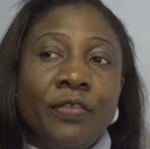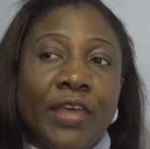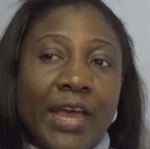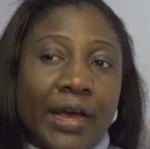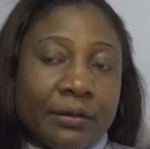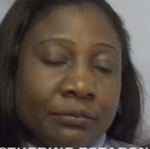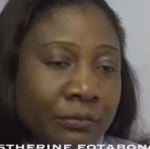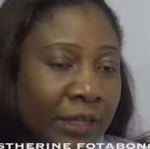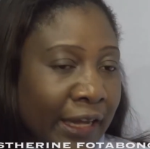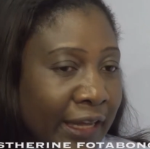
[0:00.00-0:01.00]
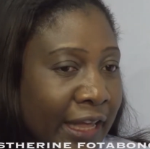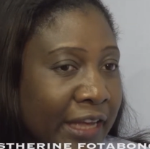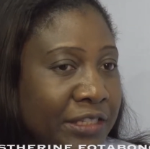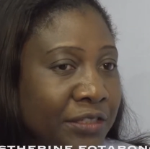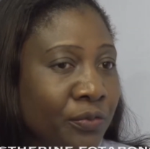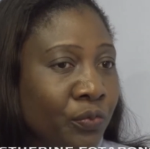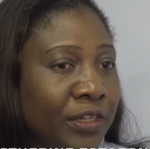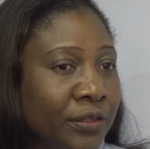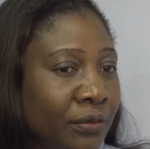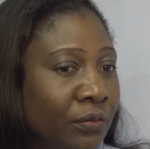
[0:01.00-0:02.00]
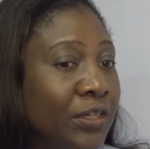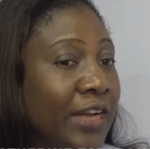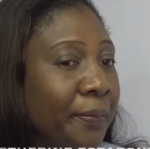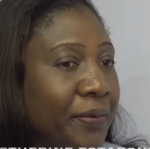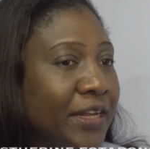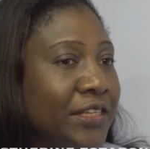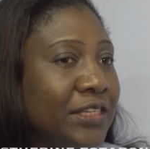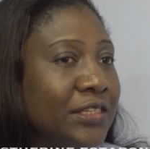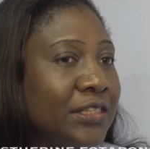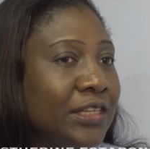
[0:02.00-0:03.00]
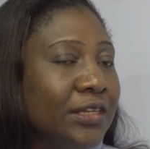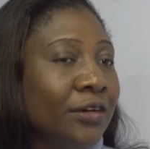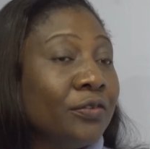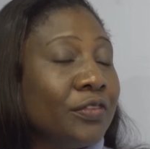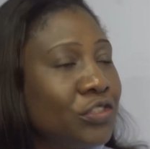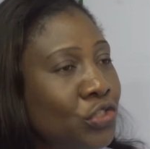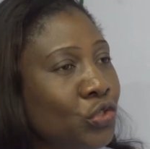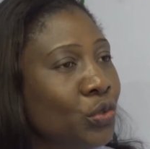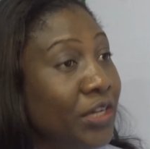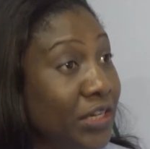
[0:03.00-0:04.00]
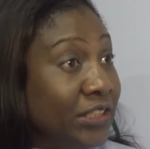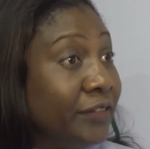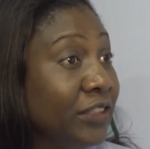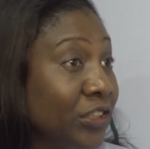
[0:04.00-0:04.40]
They are engaged with NEPAD Agency on this new initiative.